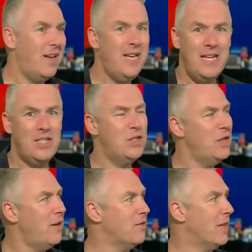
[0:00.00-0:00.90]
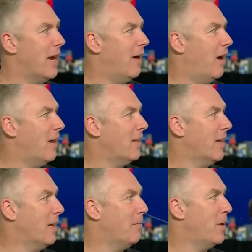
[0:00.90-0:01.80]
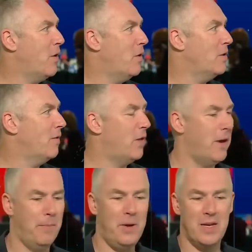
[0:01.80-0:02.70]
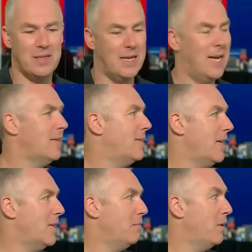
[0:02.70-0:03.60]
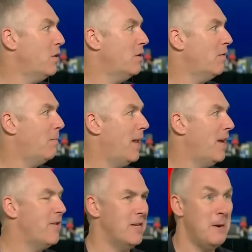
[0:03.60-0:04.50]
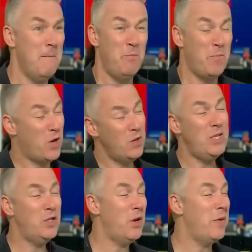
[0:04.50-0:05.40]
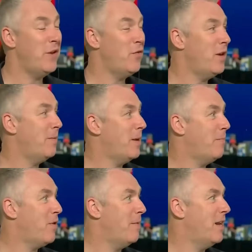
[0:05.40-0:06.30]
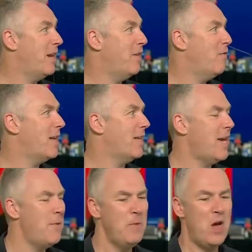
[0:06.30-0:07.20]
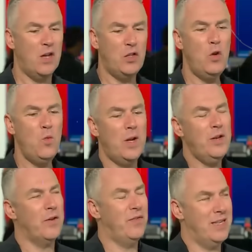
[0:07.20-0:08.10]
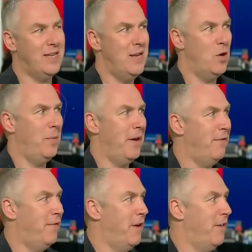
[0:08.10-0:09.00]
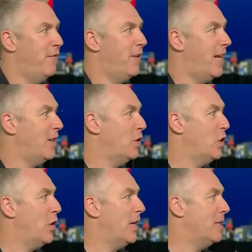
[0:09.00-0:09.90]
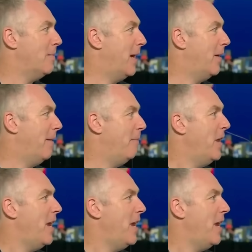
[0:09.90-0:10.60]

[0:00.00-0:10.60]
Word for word: And he deserves that, I think, because of the personality he is, because of the player he is, because he's so incredibly Premier League ready. Now, I do wonder if there's a little bit of Fernando Torres about him,